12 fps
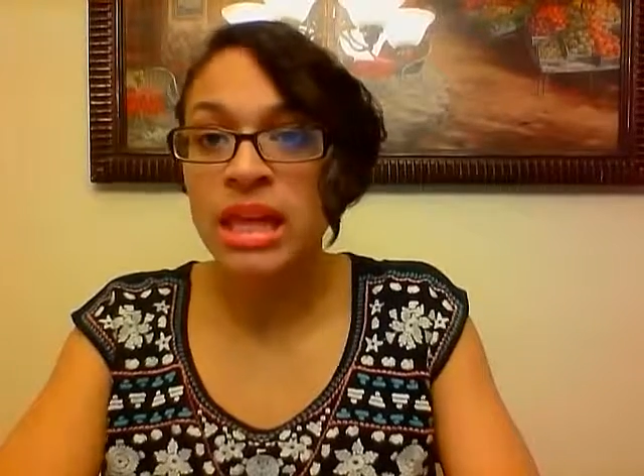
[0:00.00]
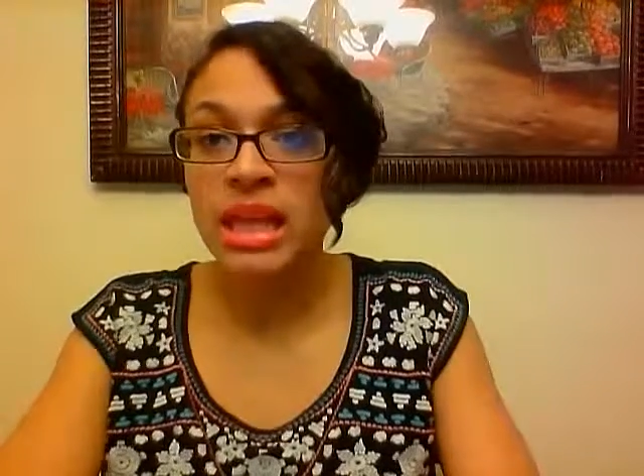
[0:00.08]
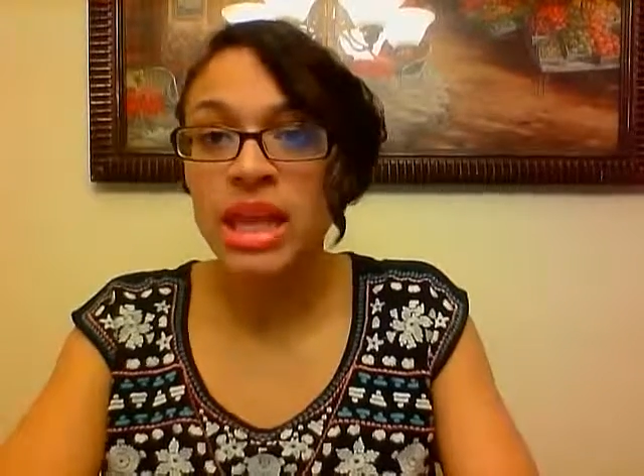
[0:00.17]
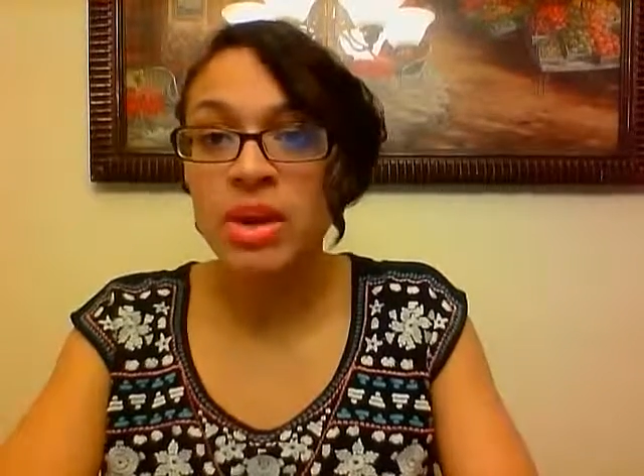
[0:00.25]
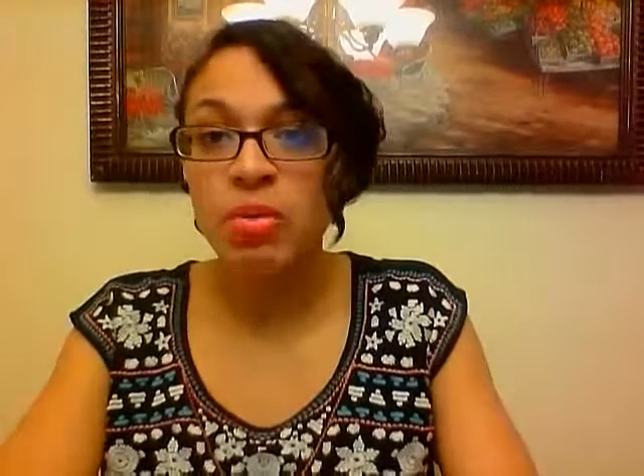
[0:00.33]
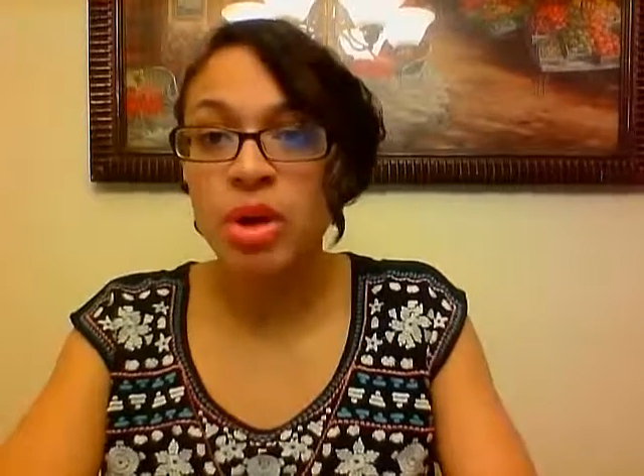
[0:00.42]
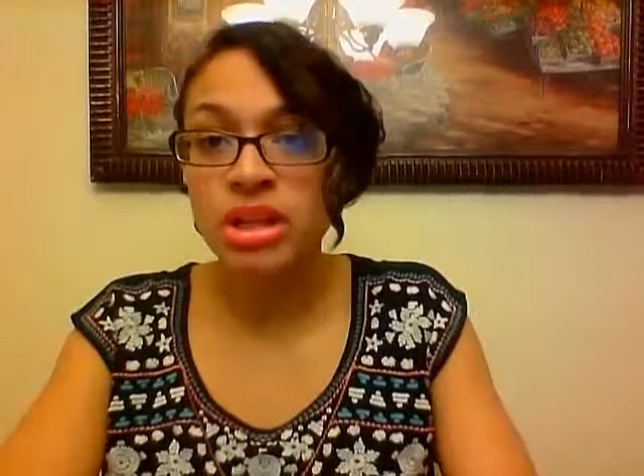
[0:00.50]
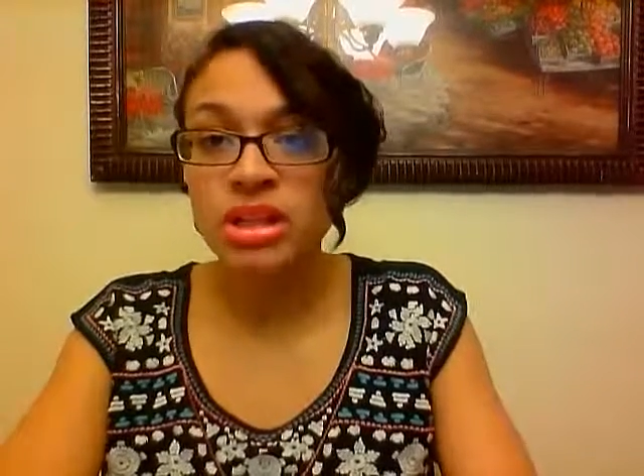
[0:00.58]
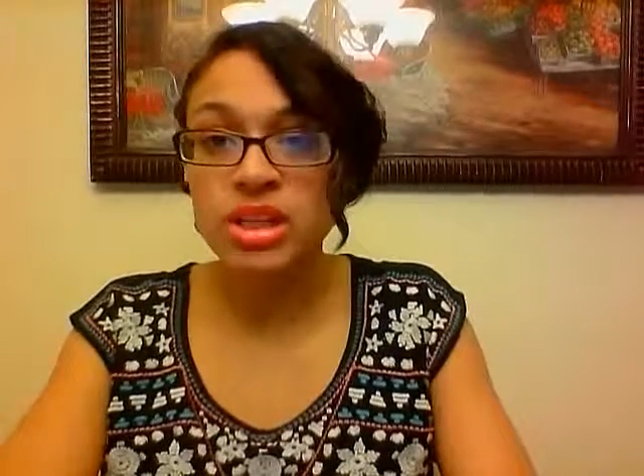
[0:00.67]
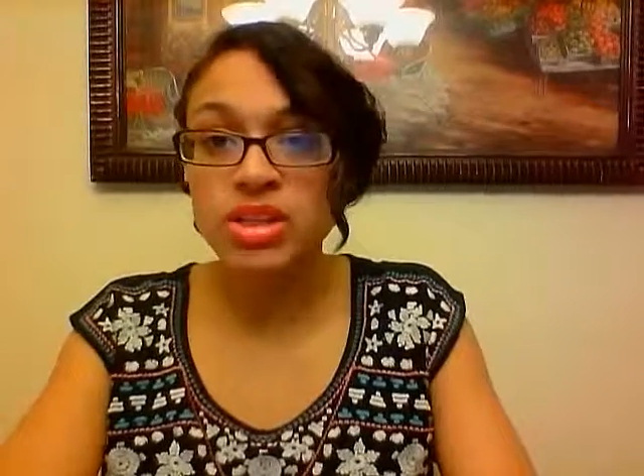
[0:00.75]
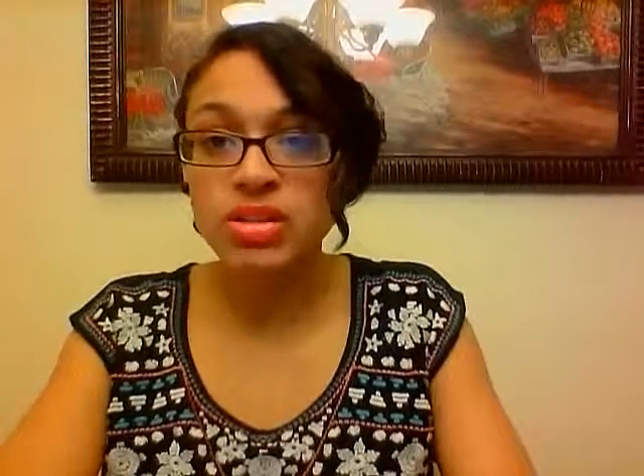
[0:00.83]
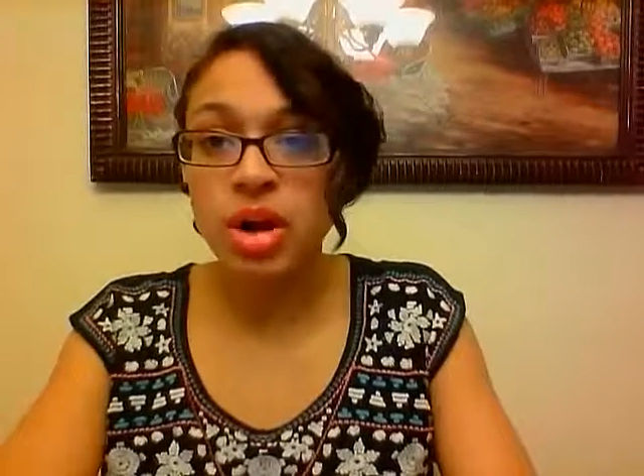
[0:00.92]
Let it
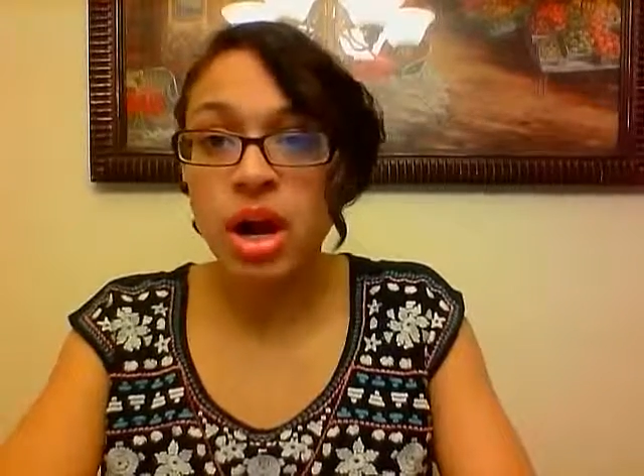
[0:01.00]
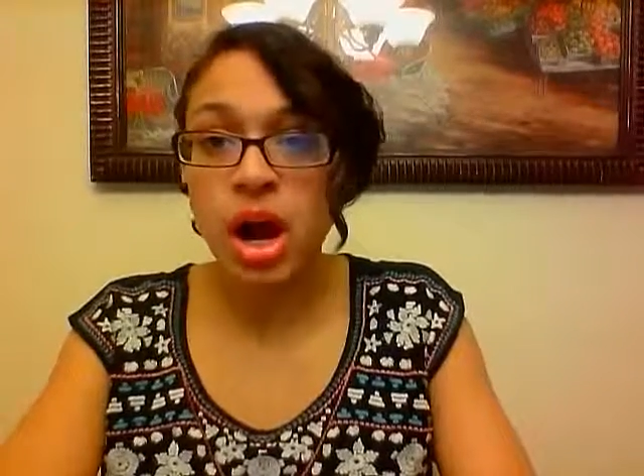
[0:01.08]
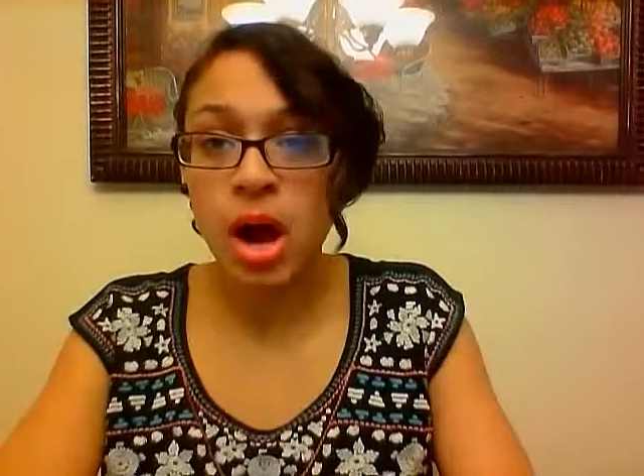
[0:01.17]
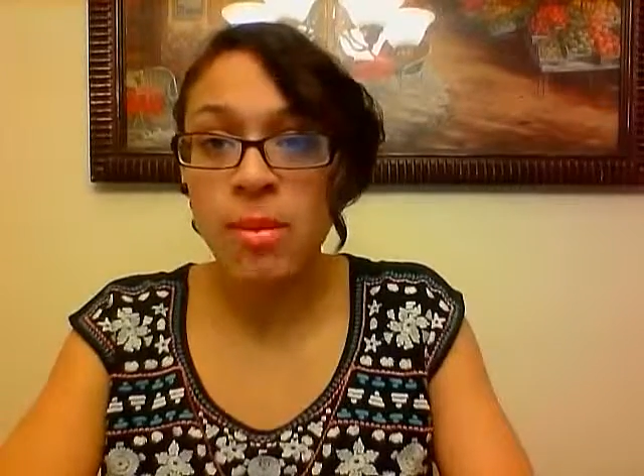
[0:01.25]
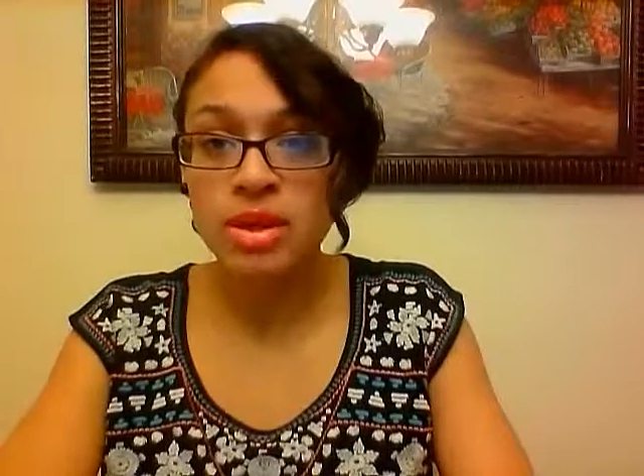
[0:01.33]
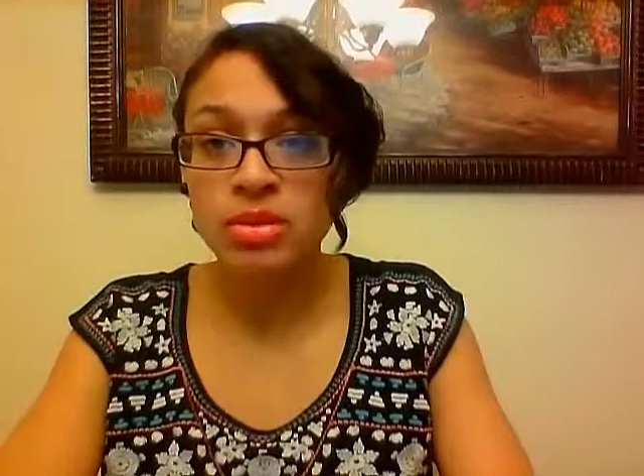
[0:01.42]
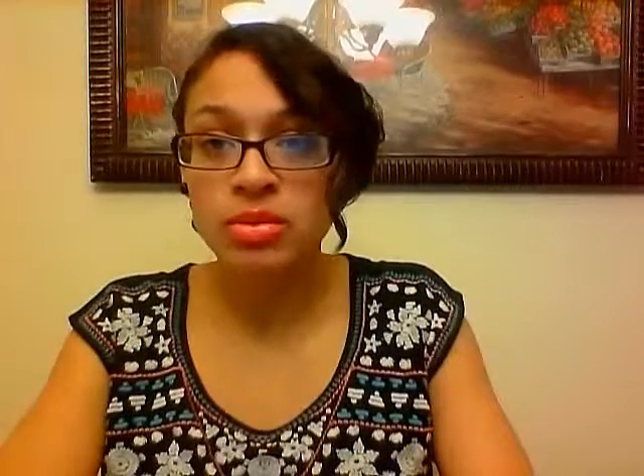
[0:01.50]
once enter our common